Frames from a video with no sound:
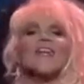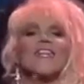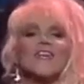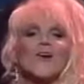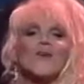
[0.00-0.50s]

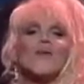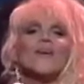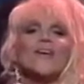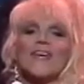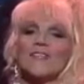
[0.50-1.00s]
Leo,
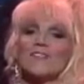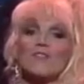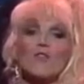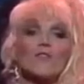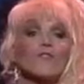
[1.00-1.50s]
it is
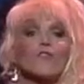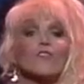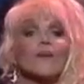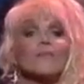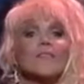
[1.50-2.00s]
very, very
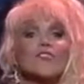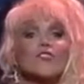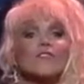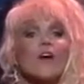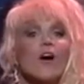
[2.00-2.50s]
good
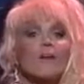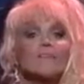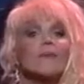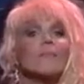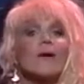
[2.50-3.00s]
combination of
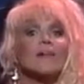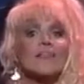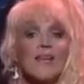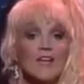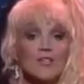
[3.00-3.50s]
heart,
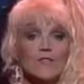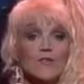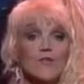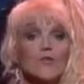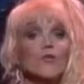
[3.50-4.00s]
mind, and action
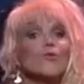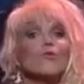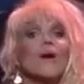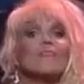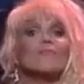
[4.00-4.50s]
for you.
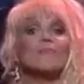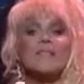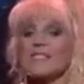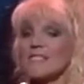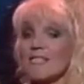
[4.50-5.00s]
You have
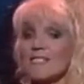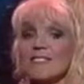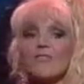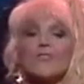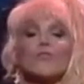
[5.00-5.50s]
big success
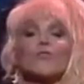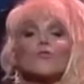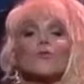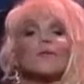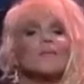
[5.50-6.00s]
in everything you
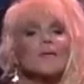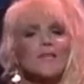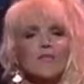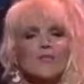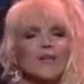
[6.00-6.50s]
do, and
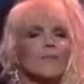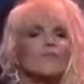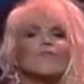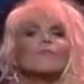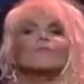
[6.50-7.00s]
money could
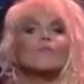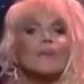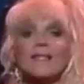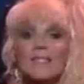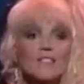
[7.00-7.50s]
come from
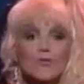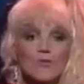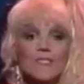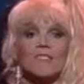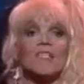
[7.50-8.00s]
romantic
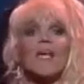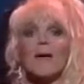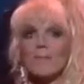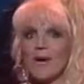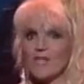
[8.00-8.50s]
sources.
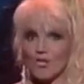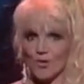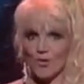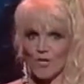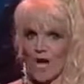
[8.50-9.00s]
Bachelors,